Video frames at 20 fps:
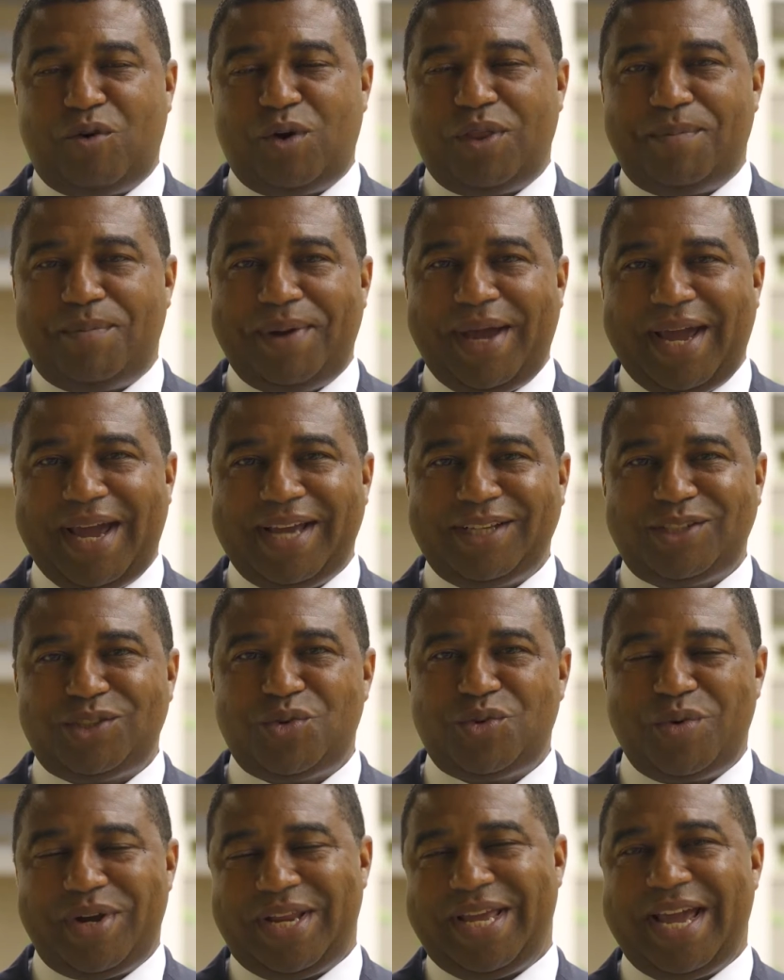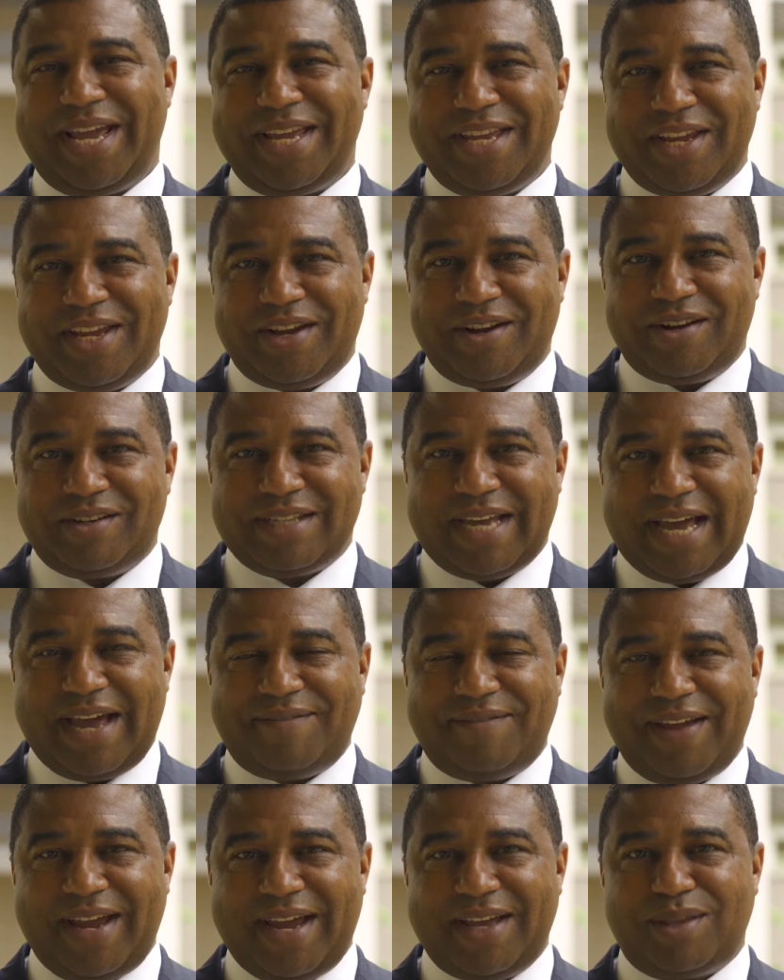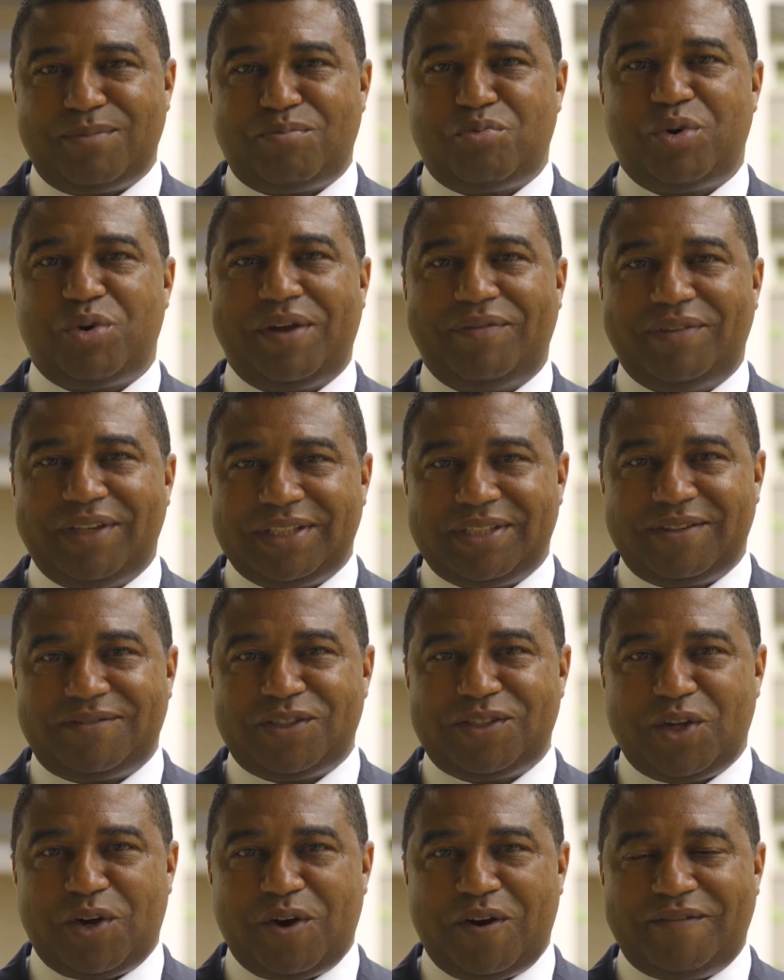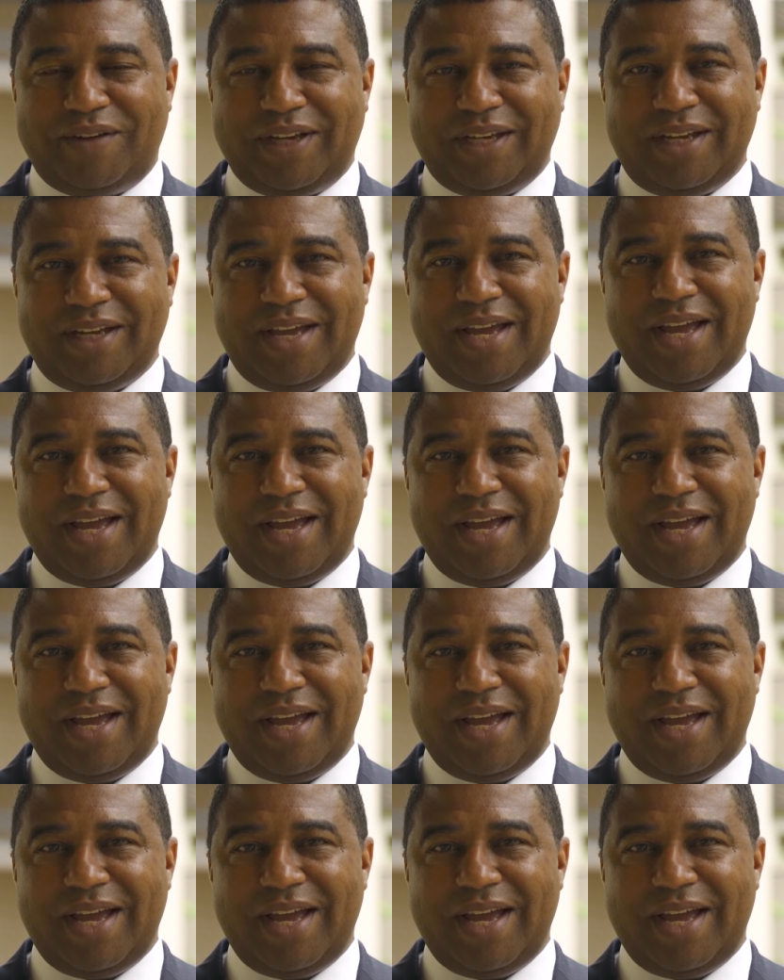For the past 28 years, I've had the privilege of serving